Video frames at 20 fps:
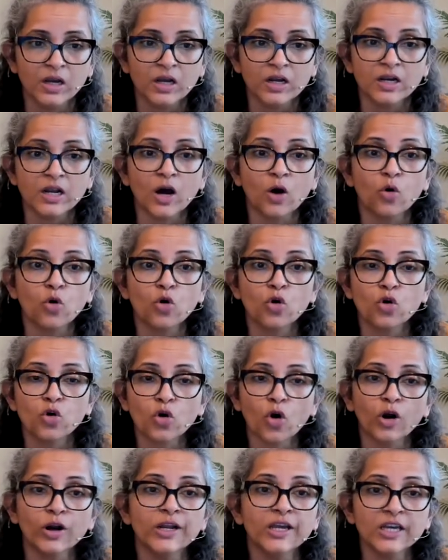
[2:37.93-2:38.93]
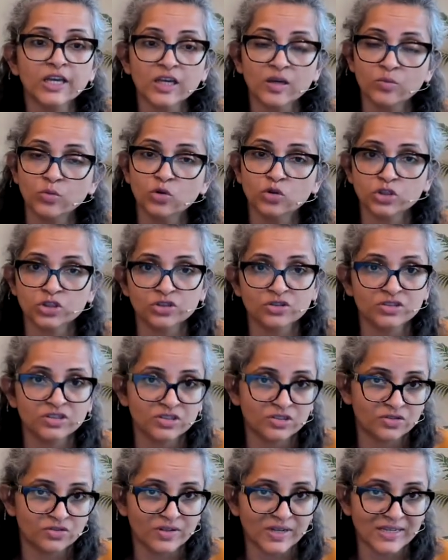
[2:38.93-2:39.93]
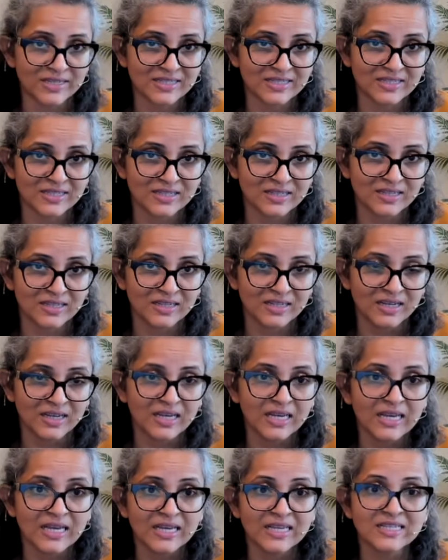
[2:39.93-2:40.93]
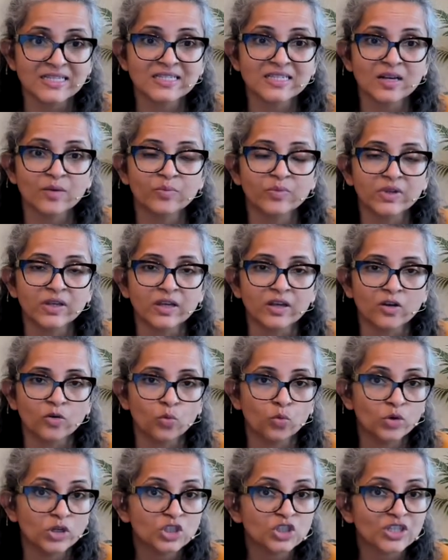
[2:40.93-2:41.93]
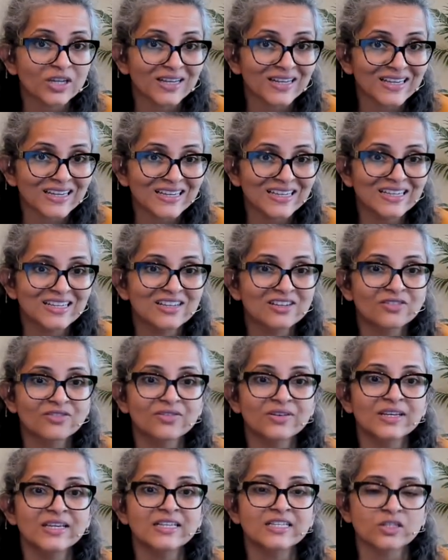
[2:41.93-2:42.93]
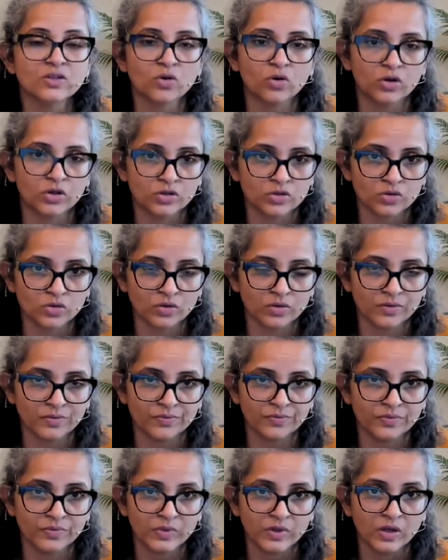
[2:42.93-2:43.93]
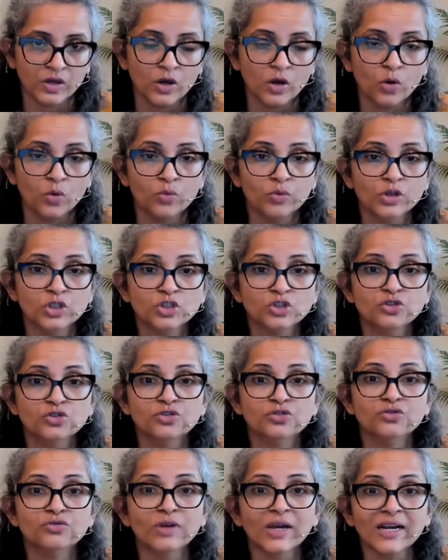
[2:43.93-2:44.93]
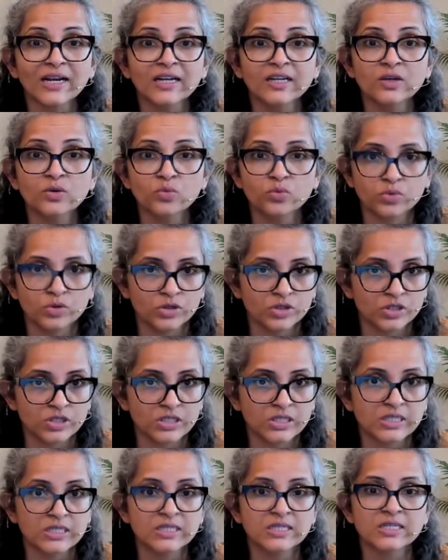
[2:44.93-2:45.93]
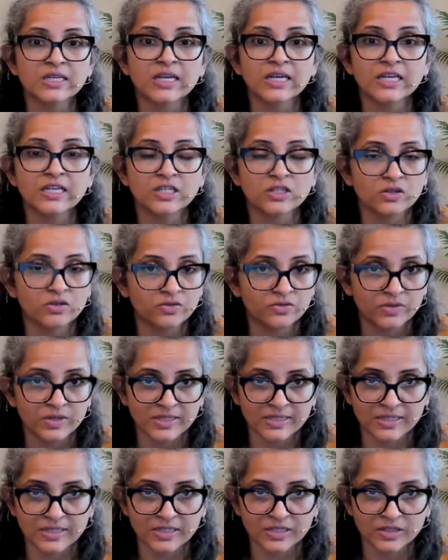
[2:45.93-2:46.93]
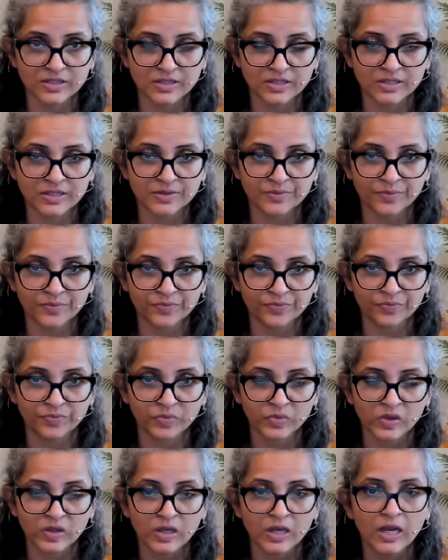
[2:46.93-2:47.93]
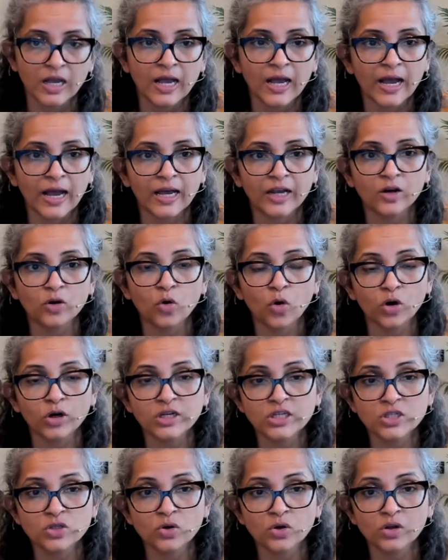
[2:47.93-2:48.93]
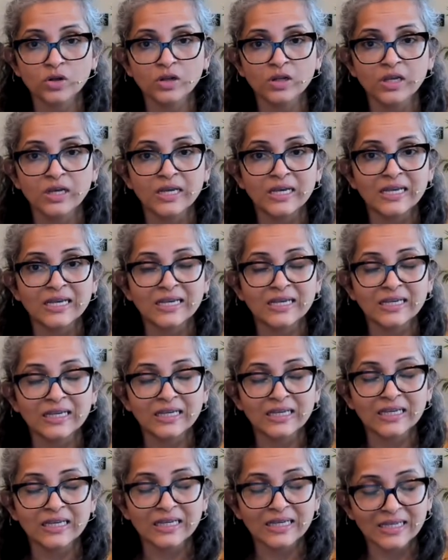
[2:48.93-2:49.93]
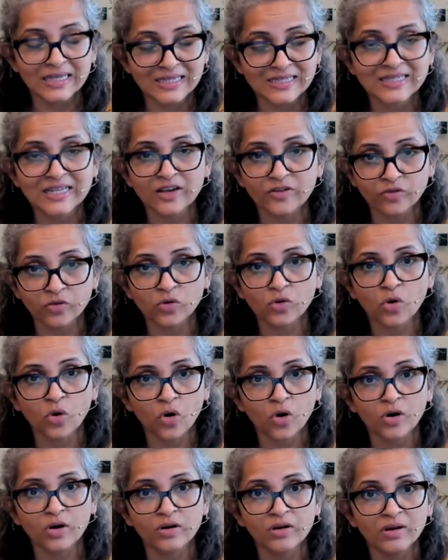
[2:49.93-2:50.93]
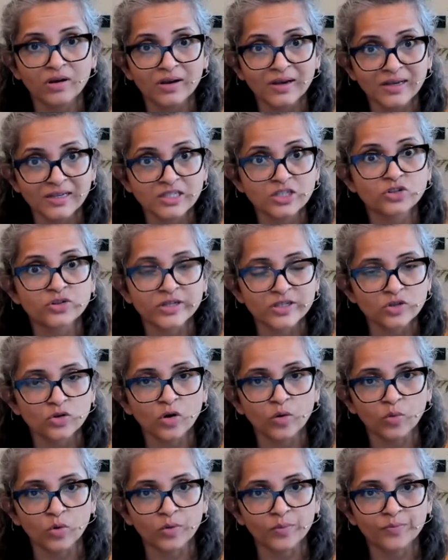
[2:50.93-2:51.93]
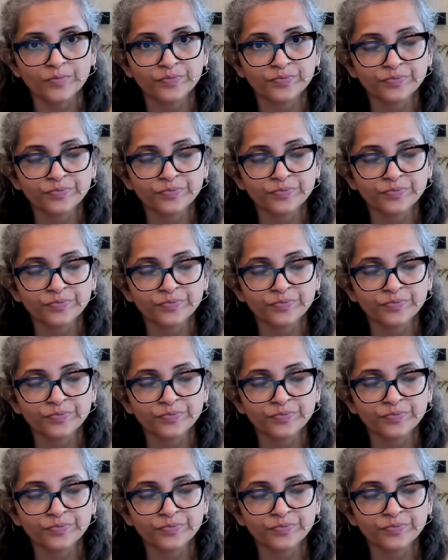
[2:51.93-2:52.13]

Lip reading: Now, chronic emotional stress is something which can increase cortisol, which directly worsens insulin resistance. And cortisol is therefore called a stress hormone.